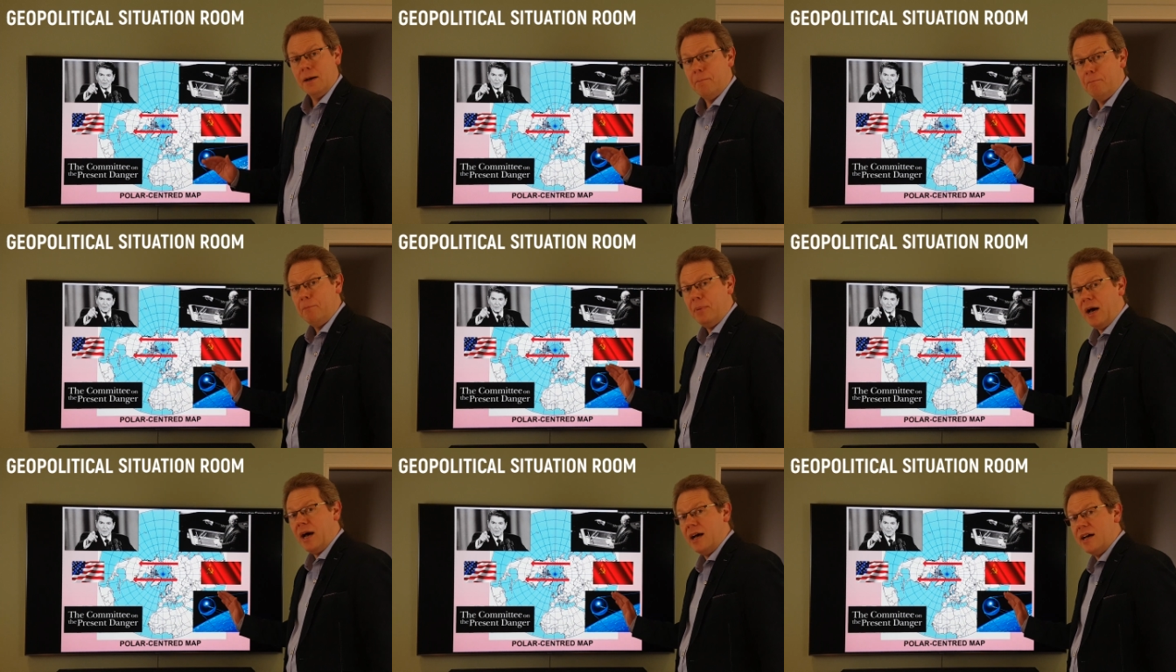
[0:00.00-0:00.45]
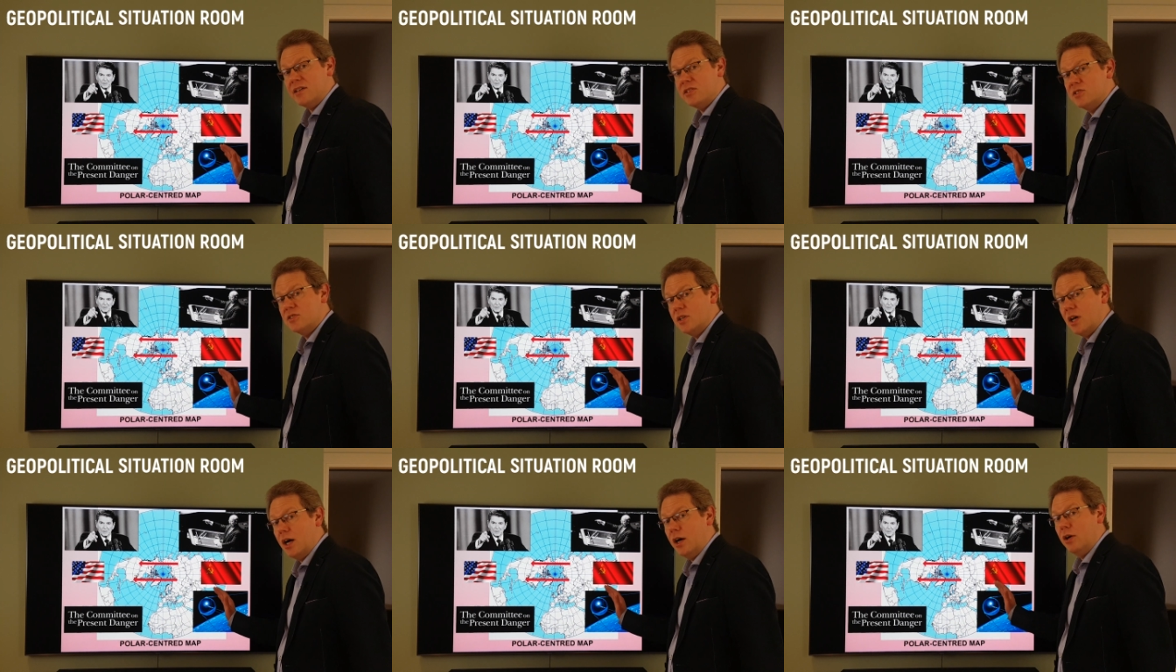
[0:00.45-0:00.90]

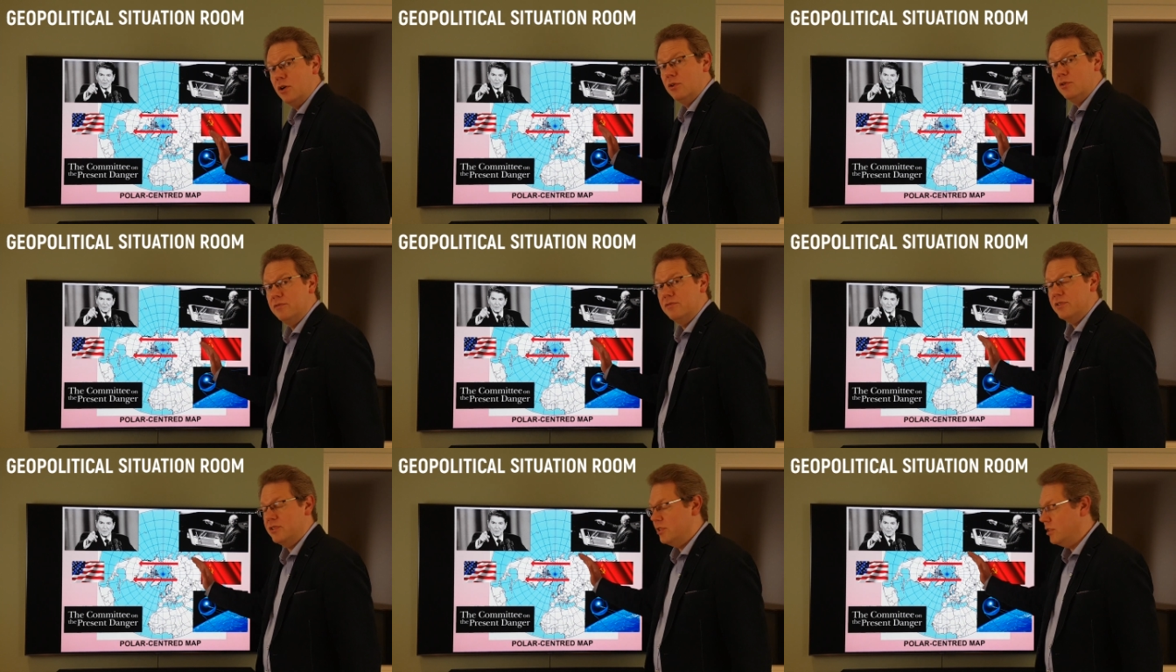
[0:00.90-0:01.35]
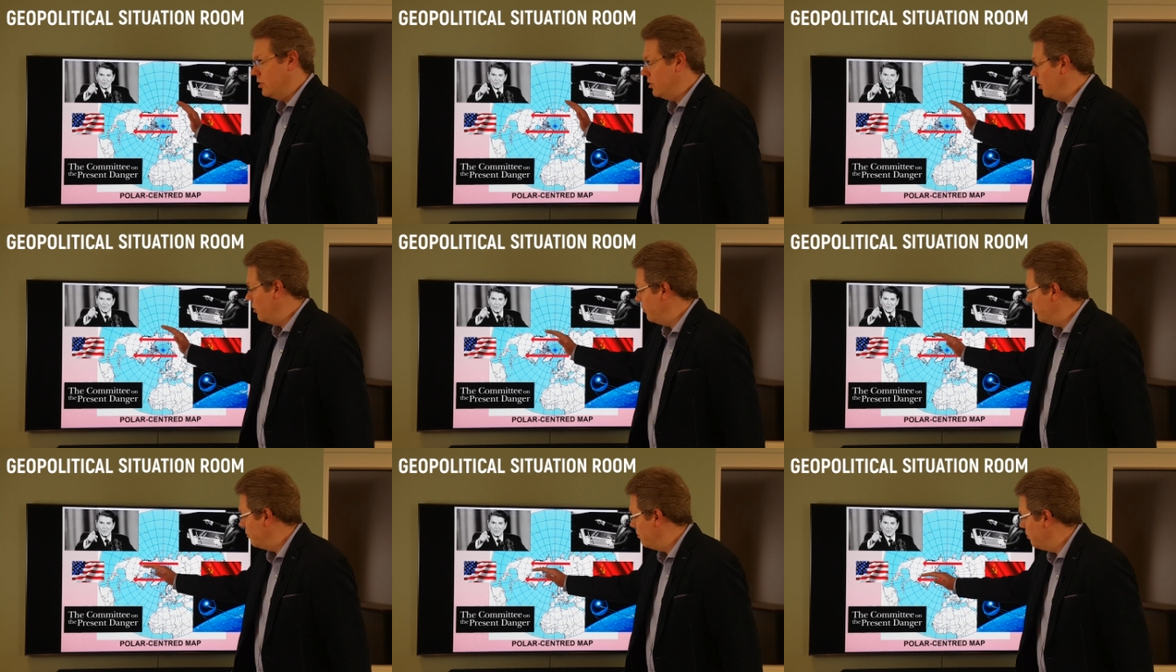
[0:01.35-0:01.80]
pass over the
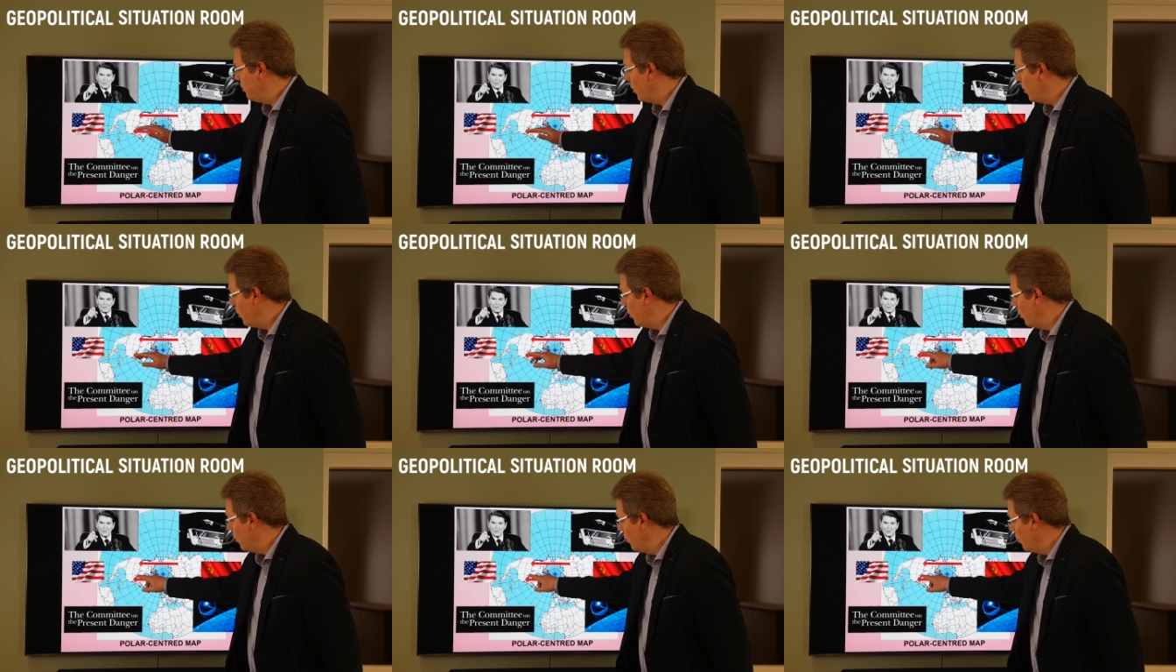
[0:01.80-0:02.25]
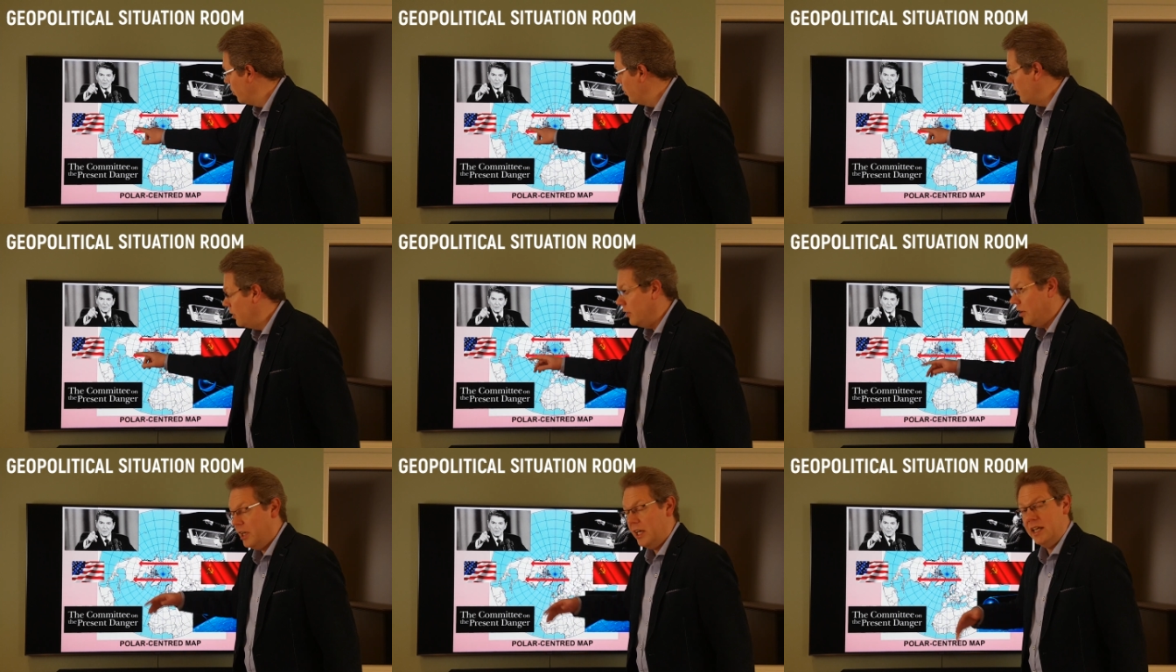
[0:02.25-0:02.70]
North Pole
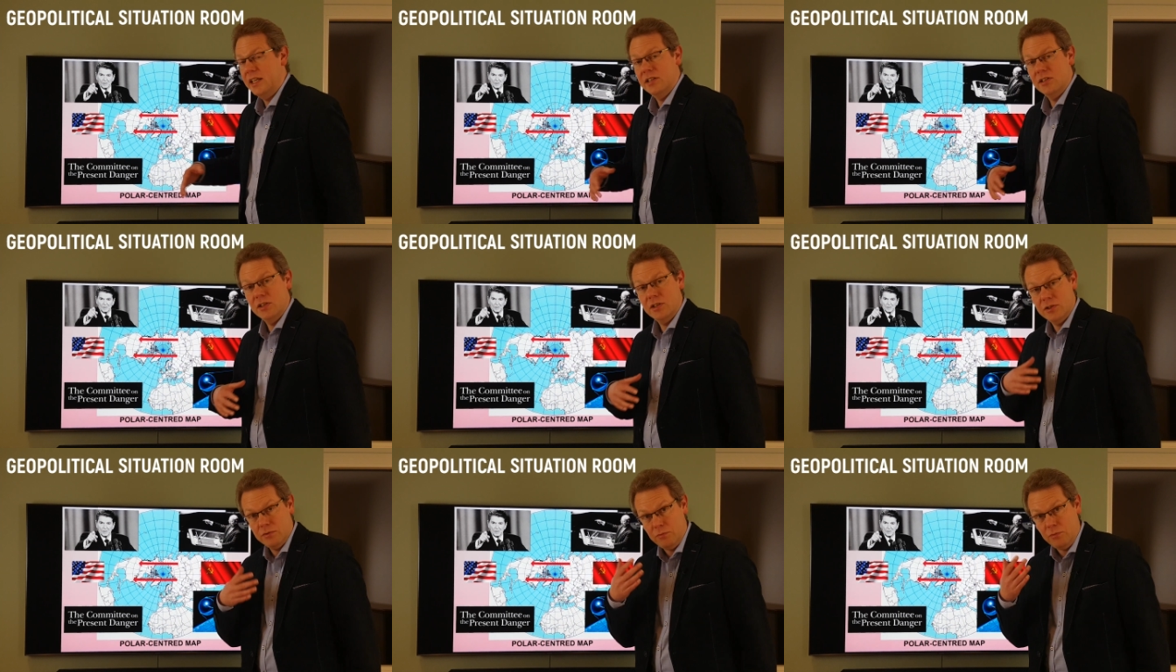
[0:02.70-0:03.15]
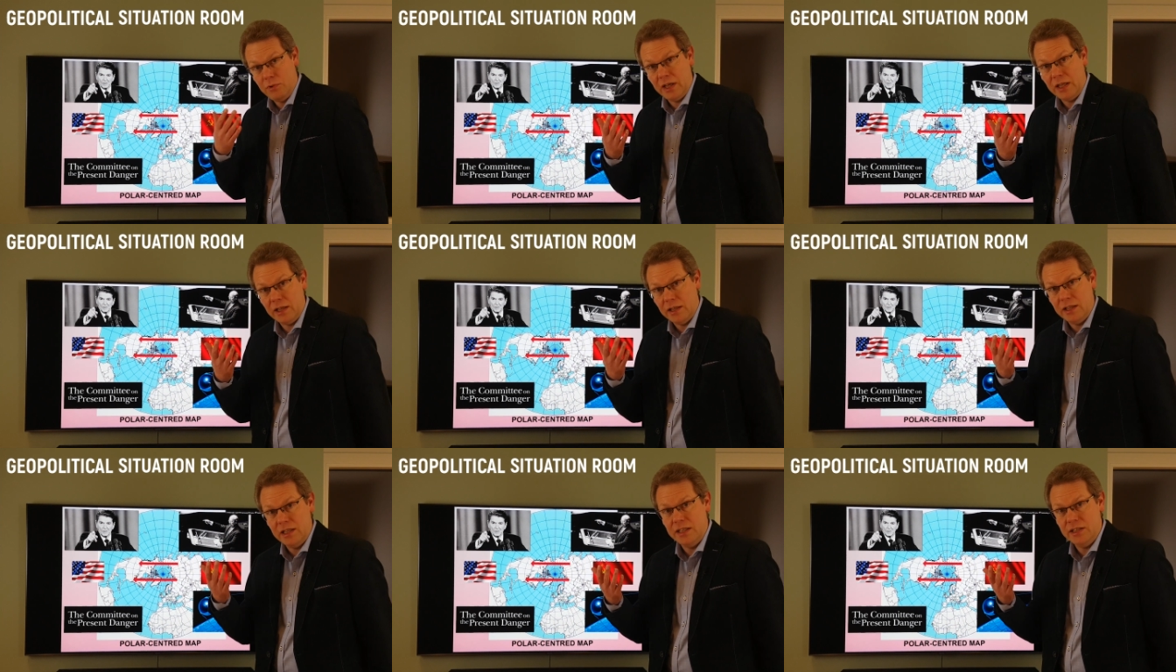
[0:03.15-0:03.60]
in
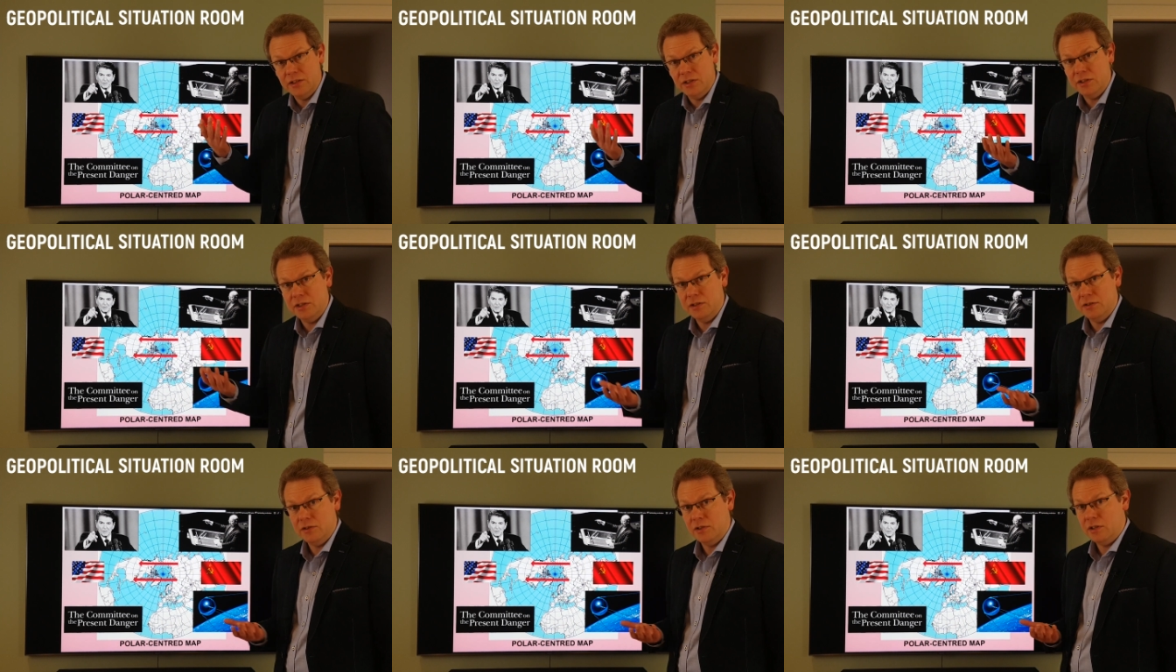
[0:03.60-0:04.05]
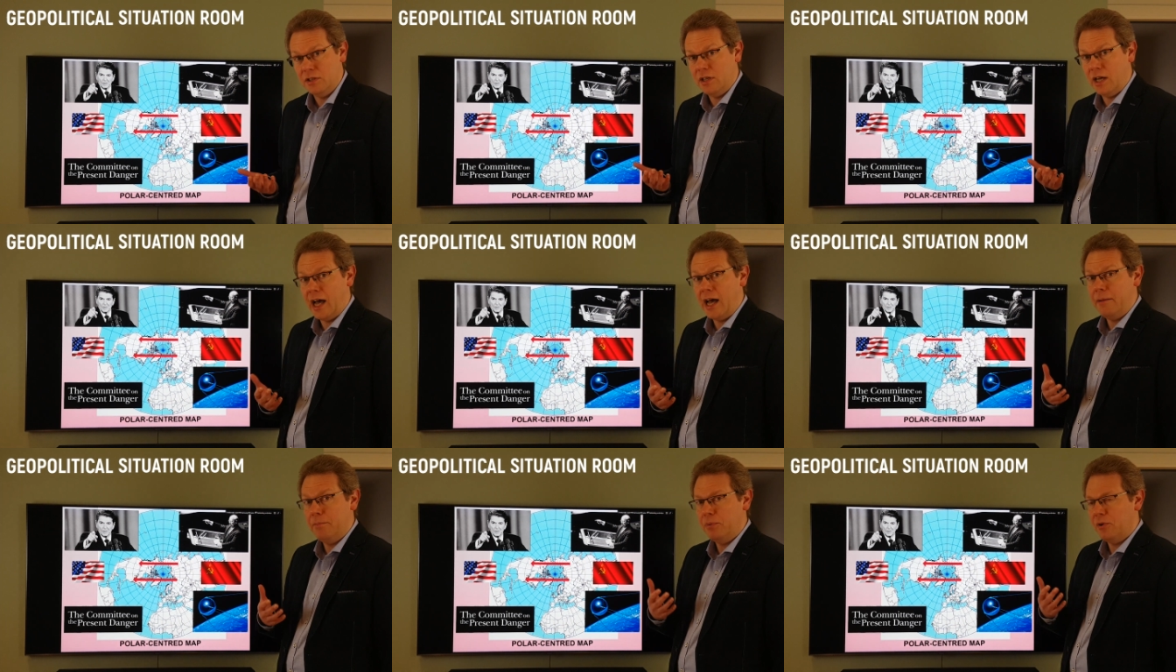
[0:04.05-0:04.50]

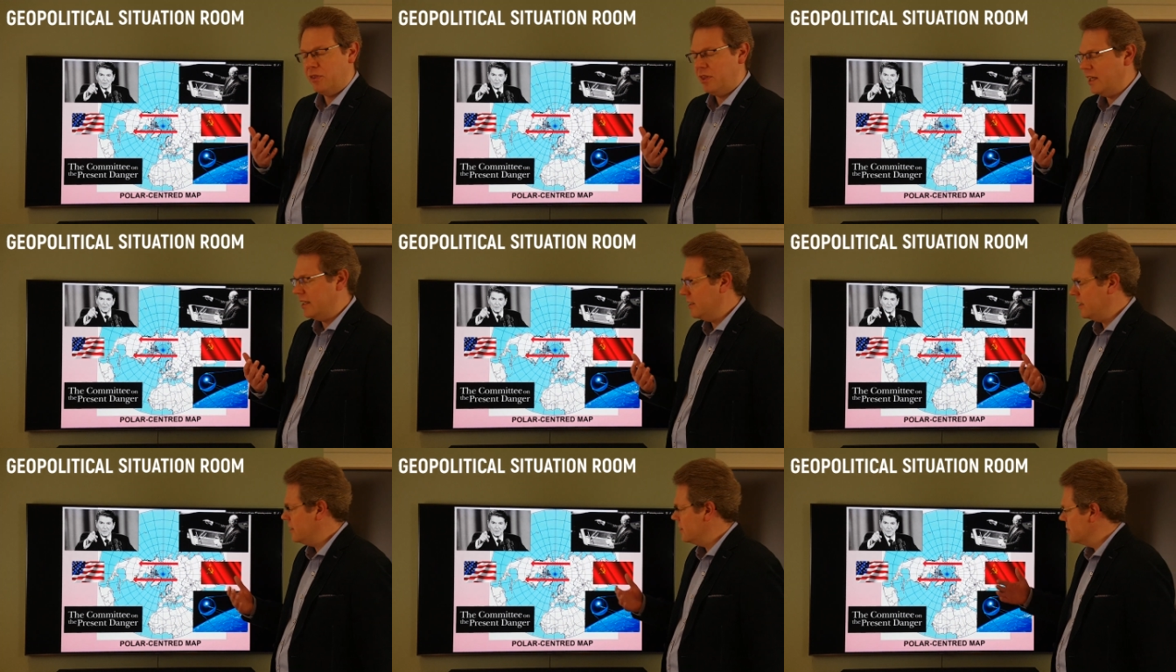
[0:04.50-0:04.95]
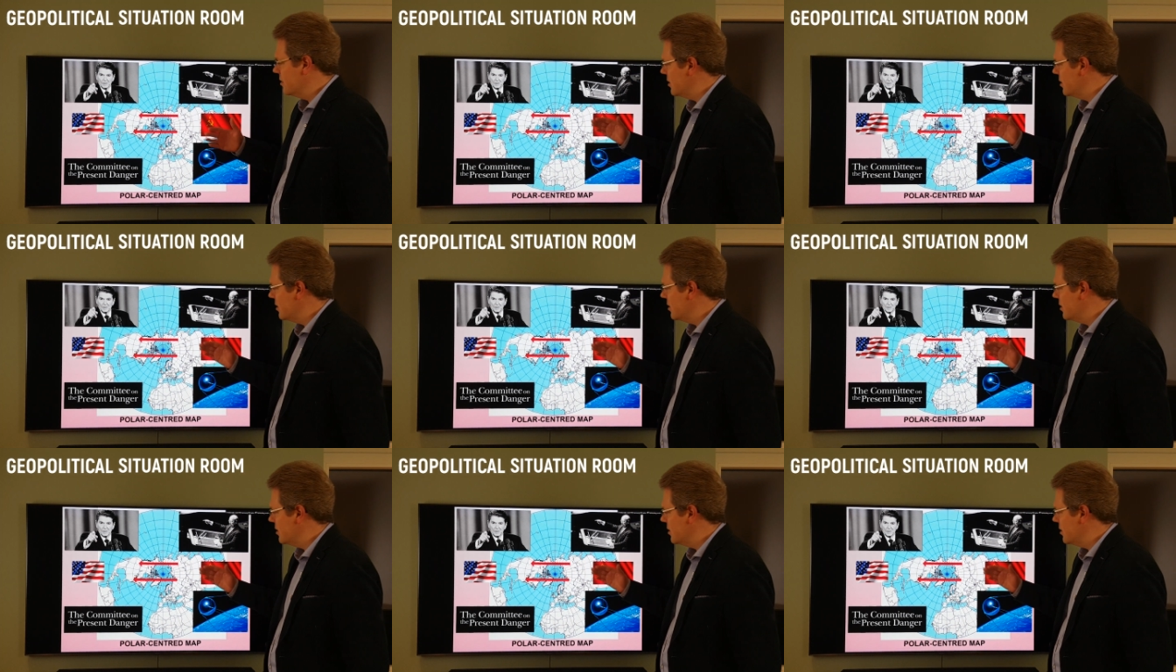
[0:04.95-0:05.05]
a hypothetical